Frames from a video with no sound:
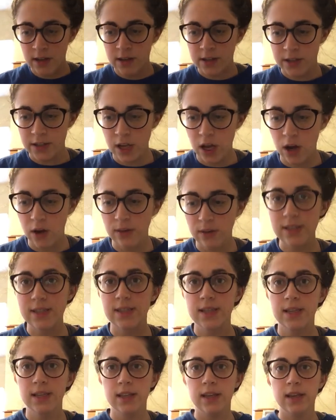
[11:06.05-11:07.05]
So this
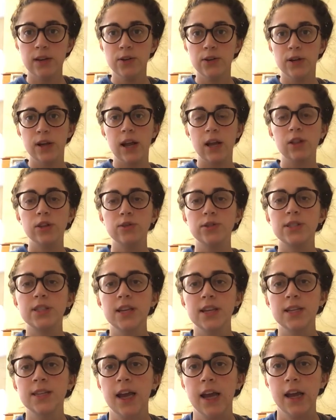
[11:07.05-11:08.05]
includes
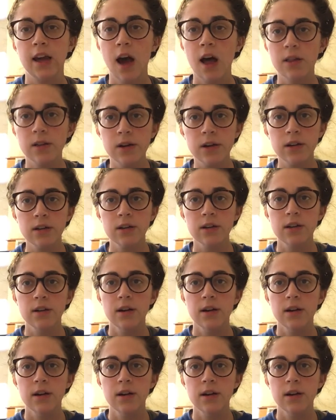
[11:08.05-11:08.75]
things like color.